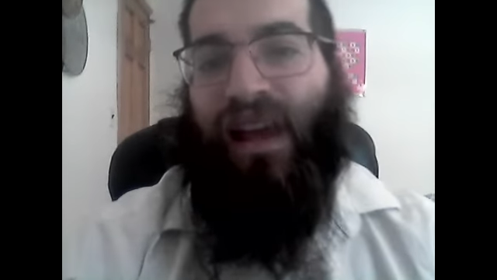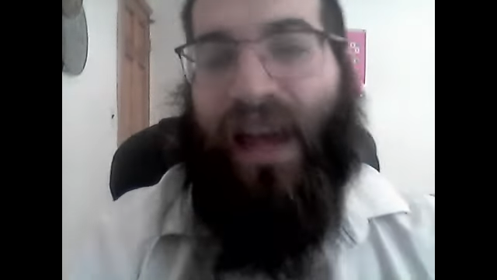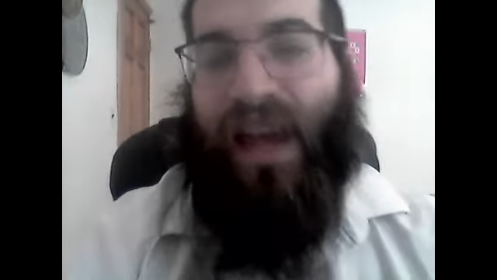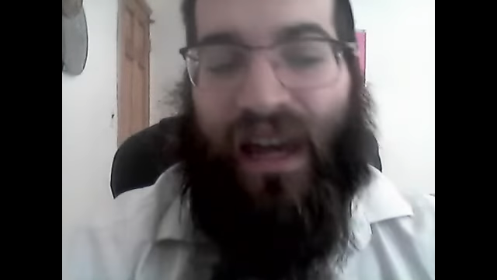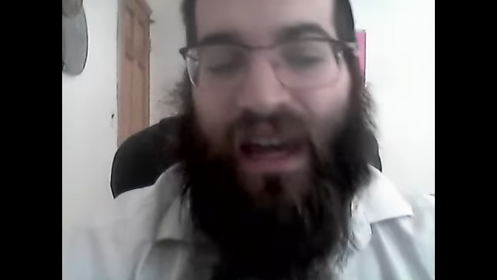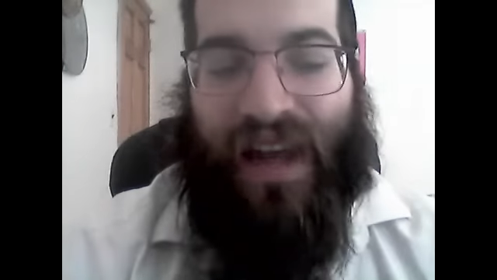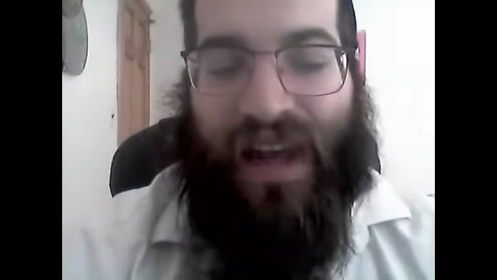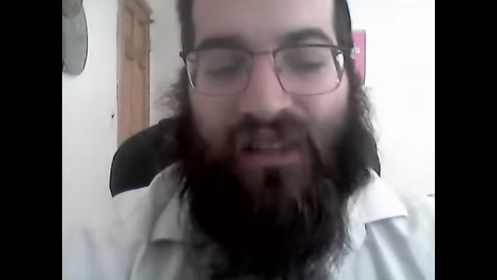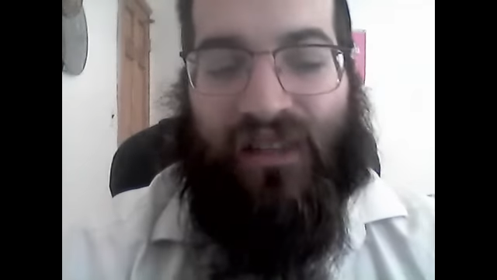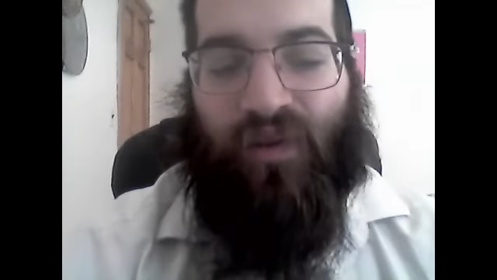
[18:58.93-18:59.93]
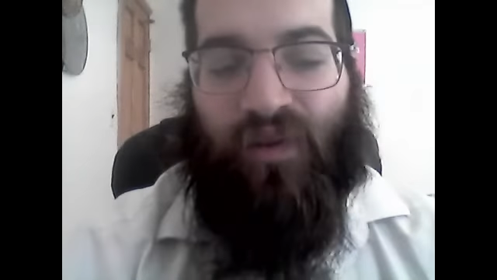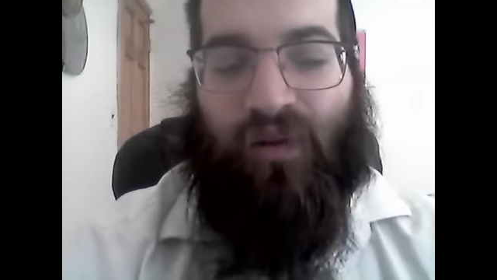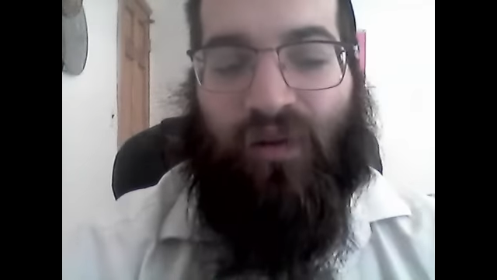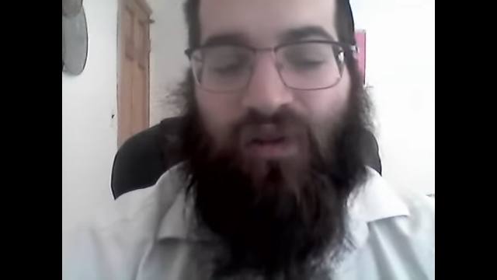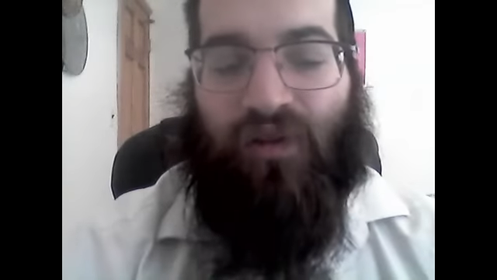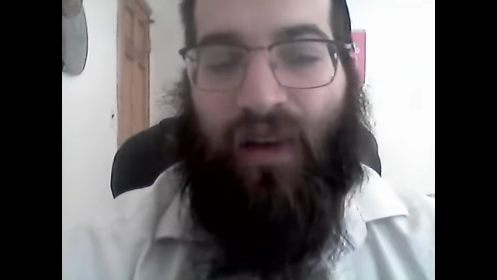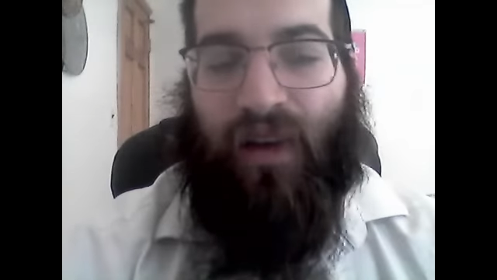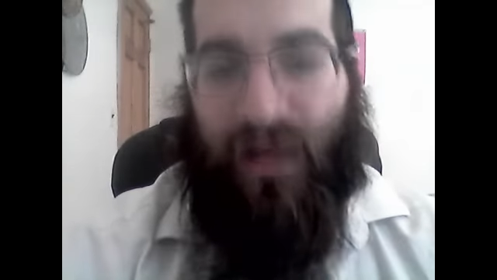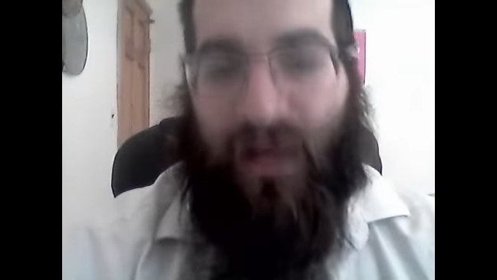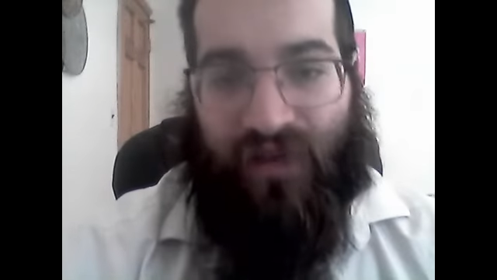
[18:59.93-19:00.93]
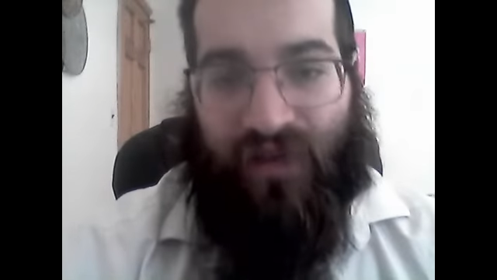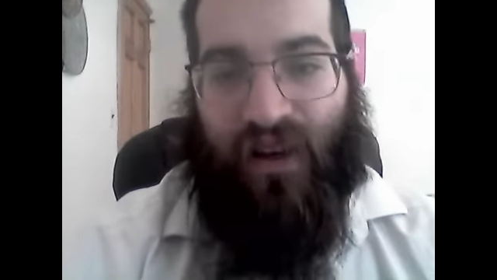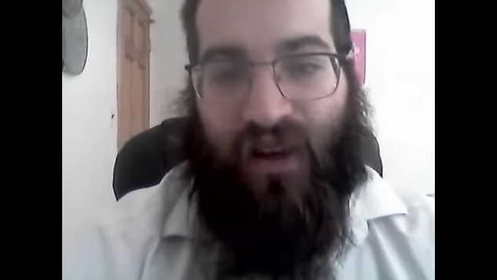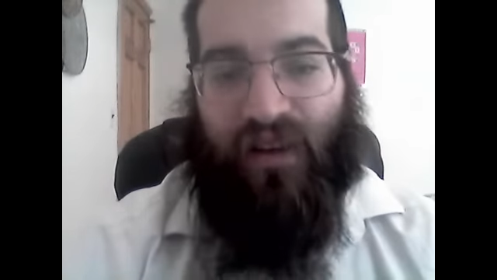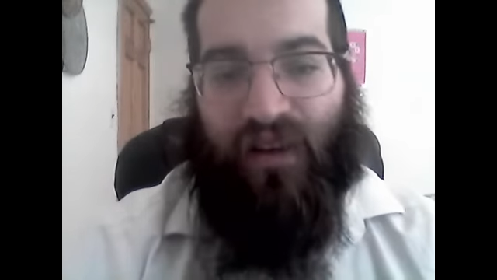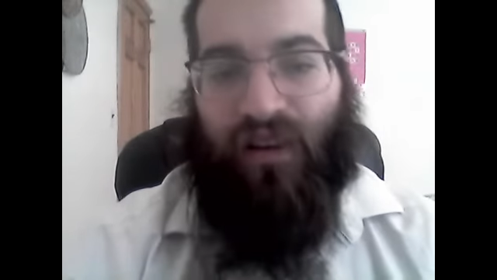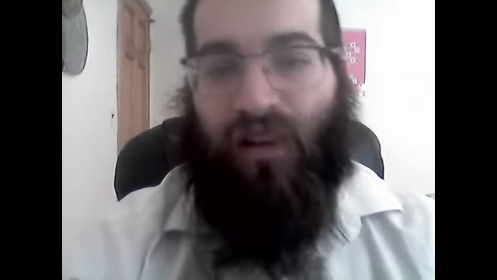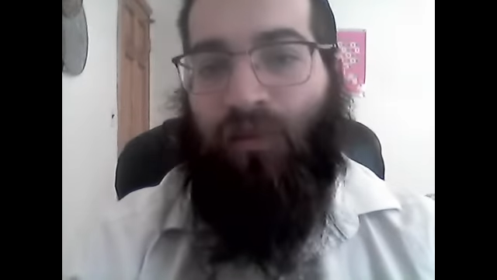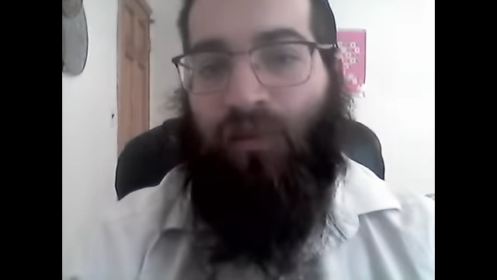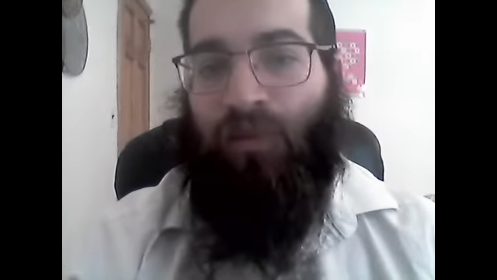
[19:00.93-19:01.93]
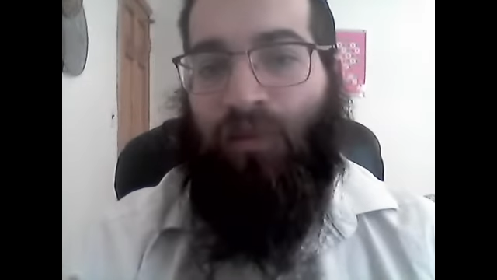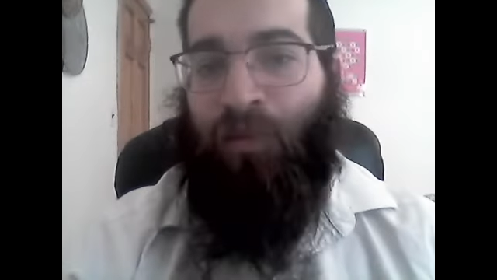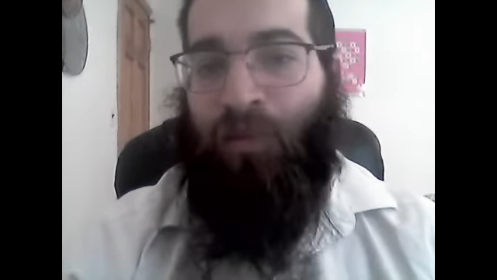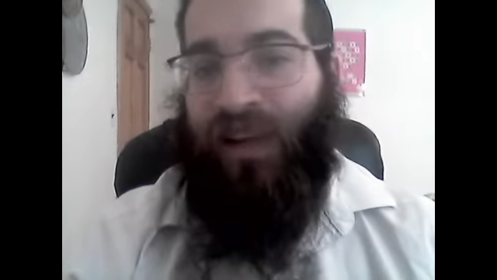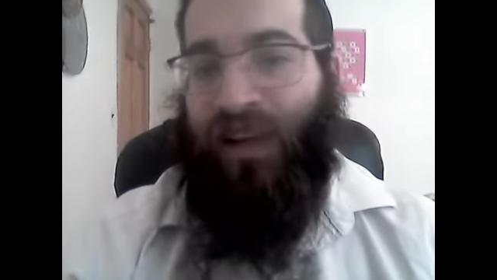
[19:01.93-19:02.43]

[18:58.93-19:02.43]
And not just when we're doing a mitzvah, but